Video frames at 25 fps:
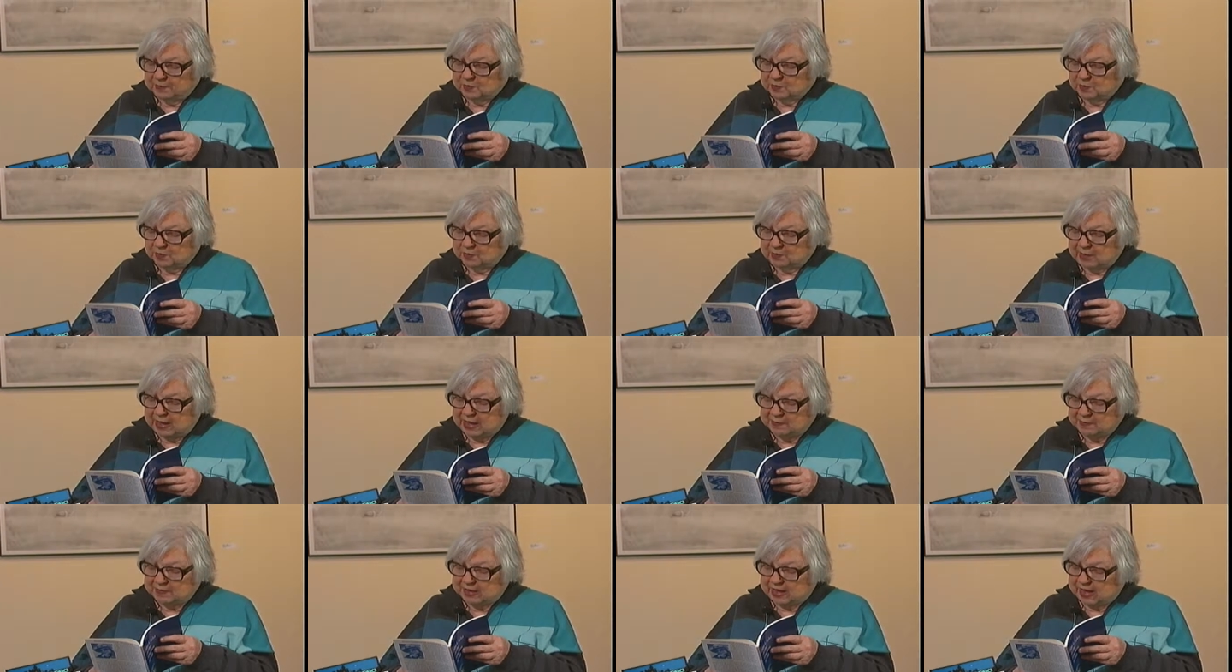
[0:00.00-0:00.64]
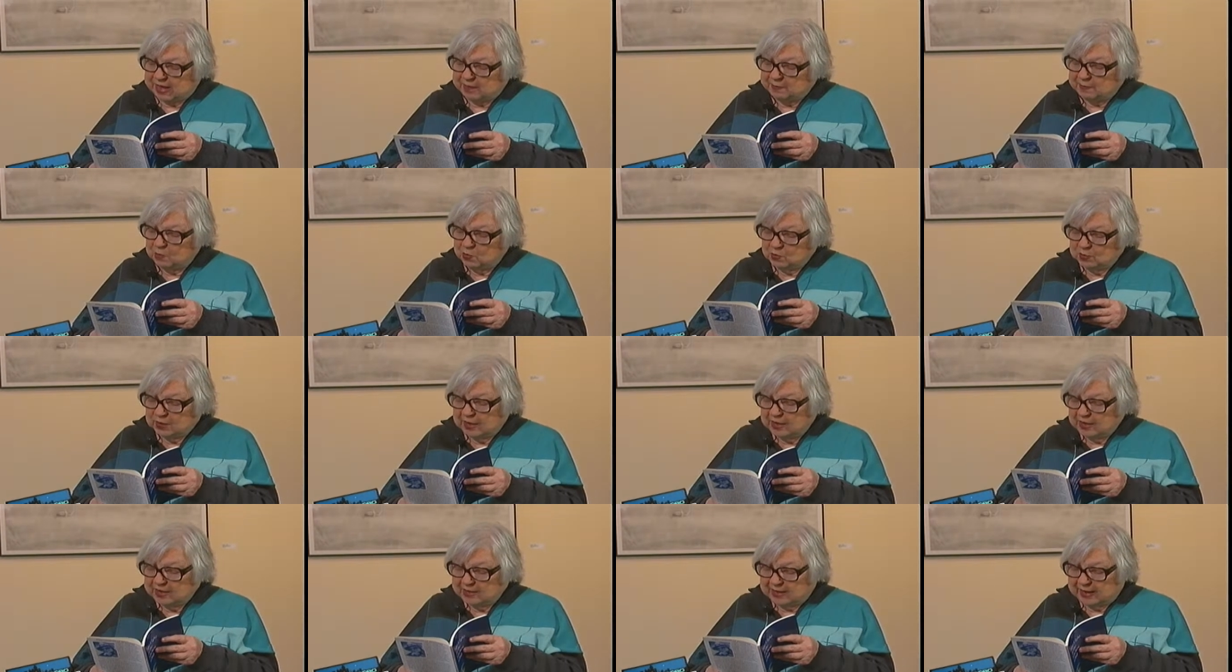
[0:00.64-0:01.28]
Well, Mama, I'm
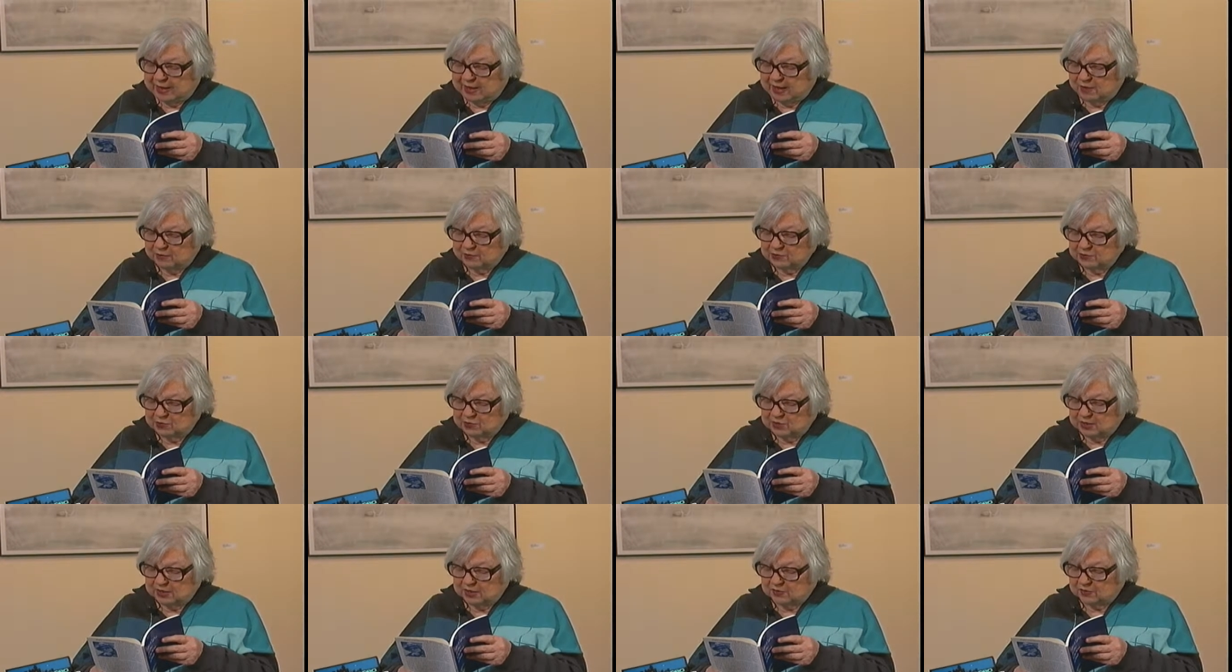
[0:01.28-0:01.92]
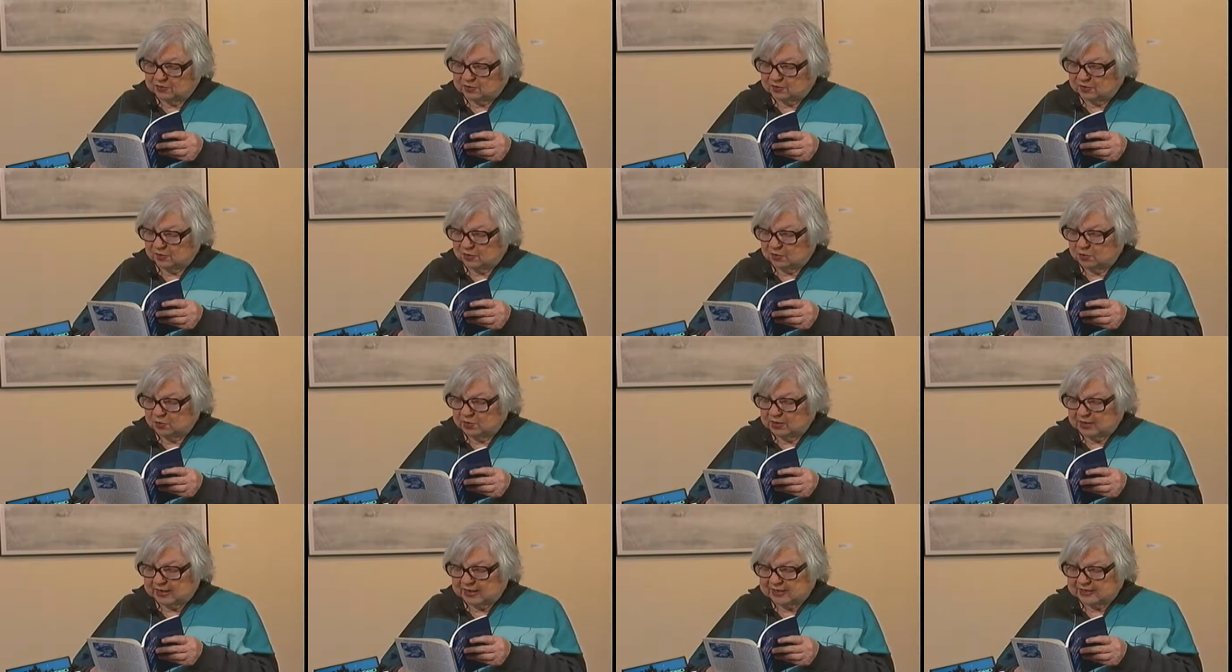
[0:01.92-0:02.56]
okay now. You tell the
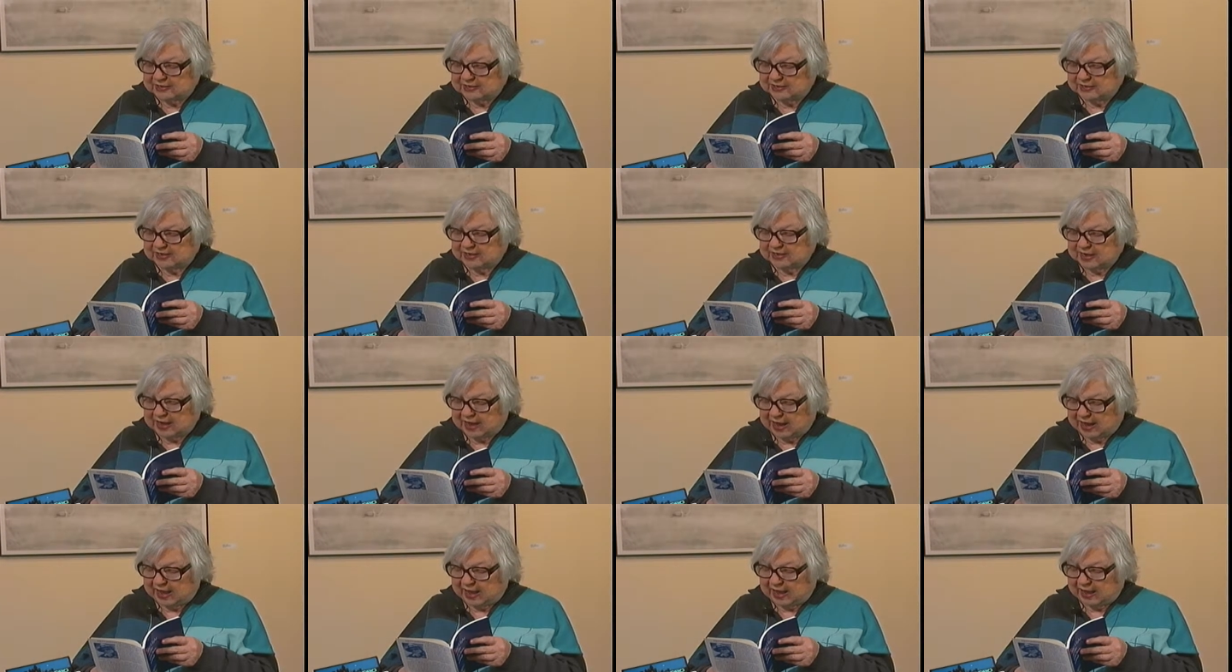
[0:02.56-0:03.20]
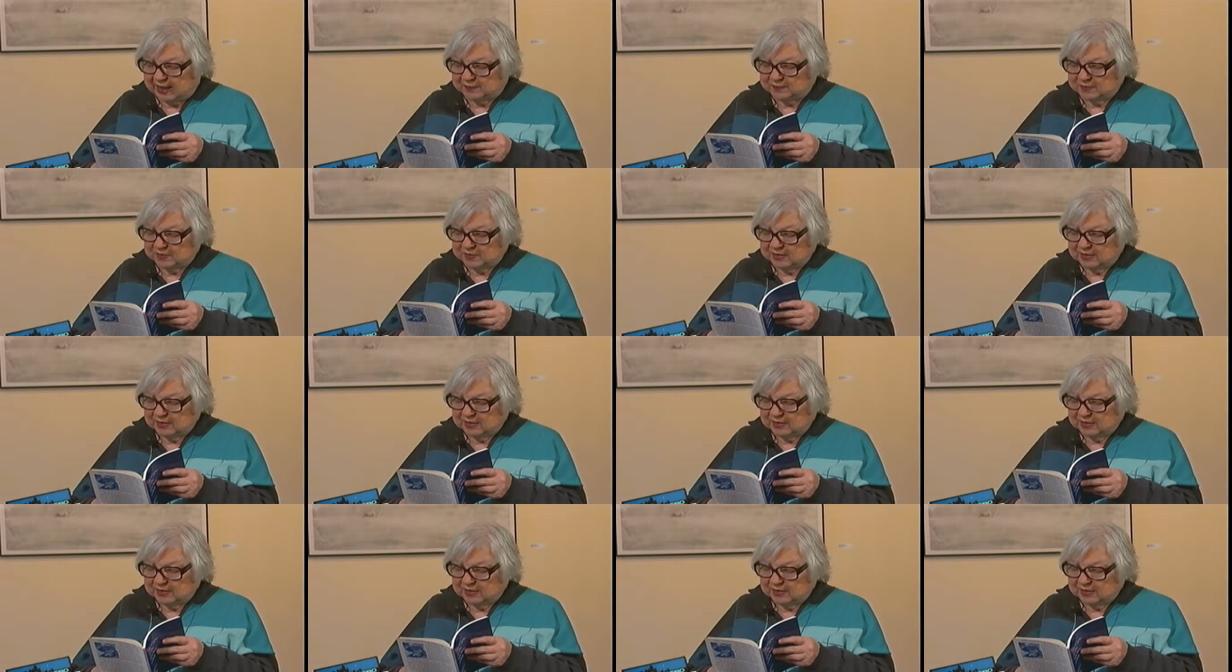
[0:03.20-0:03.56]
Lord I said hi.